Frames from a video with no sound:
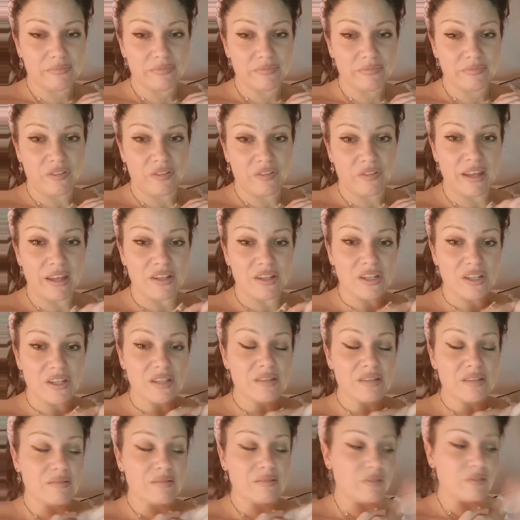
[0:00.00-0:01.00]
for
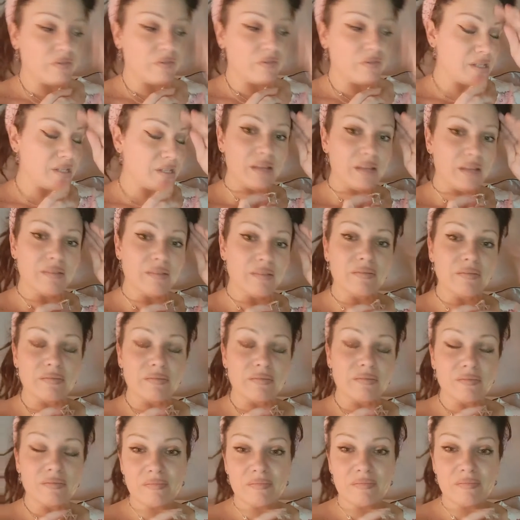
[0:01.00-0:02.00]
ages, obviously.
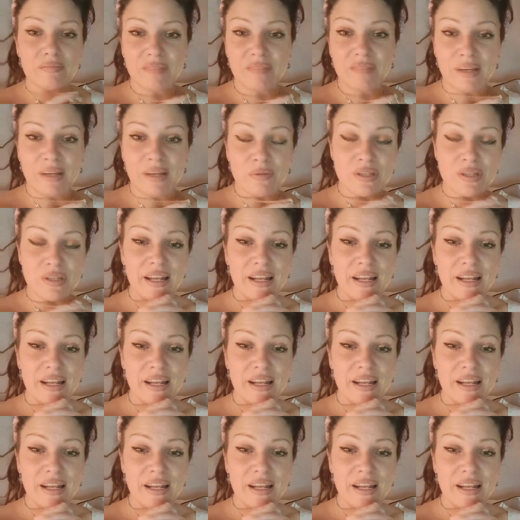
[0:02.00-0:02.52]
I was